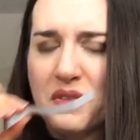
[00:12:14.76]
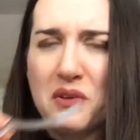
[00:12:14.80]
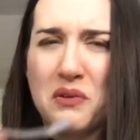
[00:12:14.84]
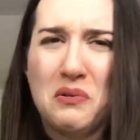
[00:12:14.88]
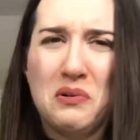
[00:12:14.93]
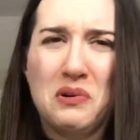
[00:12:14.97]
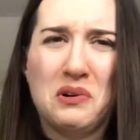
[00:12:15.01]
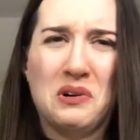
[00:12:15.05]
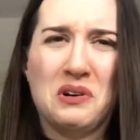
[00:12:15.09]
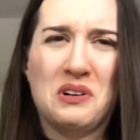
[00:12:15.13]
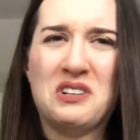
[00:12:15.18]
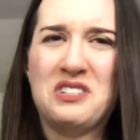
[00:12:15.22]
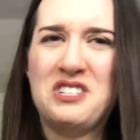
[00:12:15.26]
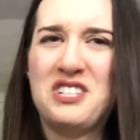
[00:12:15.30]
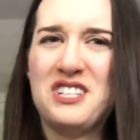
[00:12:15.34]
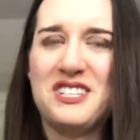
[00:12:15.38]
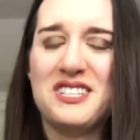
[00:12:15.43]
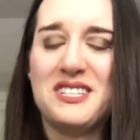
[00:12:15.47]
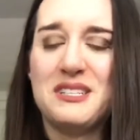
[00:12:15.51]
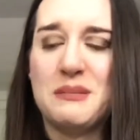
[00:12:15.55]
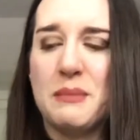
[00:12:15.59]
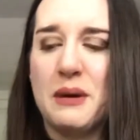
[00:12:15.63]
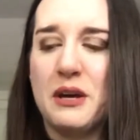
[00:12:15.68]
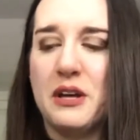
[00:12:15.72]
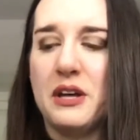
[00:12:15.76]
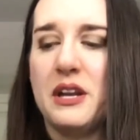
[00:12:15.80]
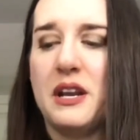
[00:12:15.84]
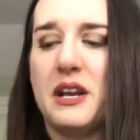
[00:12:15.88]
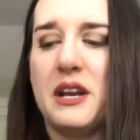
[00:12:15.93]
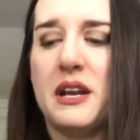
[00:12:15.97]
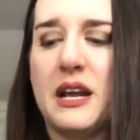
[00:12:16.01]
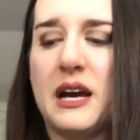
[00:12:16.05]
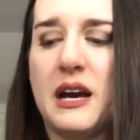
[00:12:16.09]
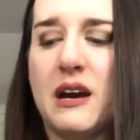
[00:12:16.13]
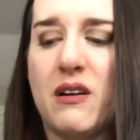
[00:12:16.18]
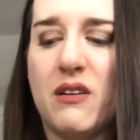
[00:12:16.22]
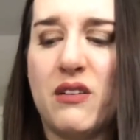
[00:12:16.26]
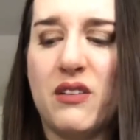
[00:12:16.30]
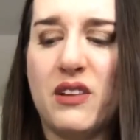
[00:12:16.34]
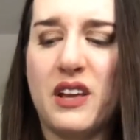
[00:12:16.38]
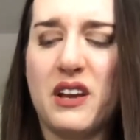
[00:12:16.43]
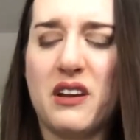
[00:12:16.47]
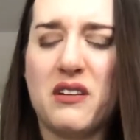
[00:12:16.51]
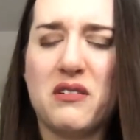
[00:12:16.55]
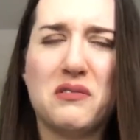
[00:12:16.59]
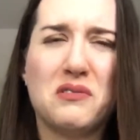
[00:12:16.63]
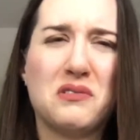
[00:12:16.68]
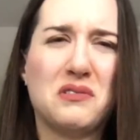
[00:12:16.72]
Oh, just smelling it now,
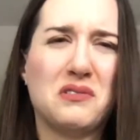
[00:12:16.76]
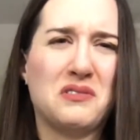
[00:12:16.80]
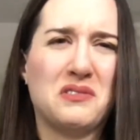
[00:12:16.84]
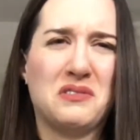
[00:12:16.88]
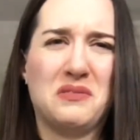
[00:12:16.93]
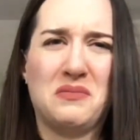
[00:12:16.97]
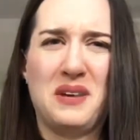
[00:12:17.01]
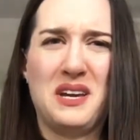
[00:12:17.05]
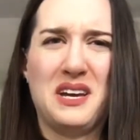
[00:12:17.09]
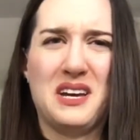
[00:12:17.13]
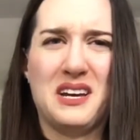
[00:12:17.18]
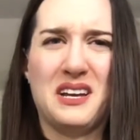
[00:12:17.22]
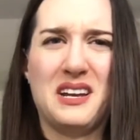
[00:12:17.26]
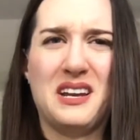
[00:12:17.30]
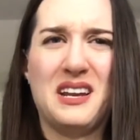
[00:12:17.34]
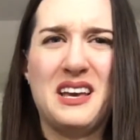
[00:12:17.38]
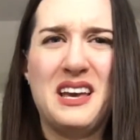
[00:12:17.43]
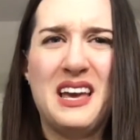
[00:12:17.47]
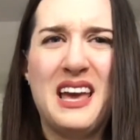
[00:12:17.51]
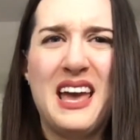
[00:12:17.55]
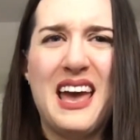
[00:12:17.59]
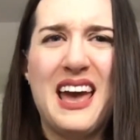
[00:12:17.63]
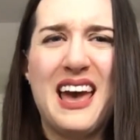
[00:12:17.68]
like, oh man.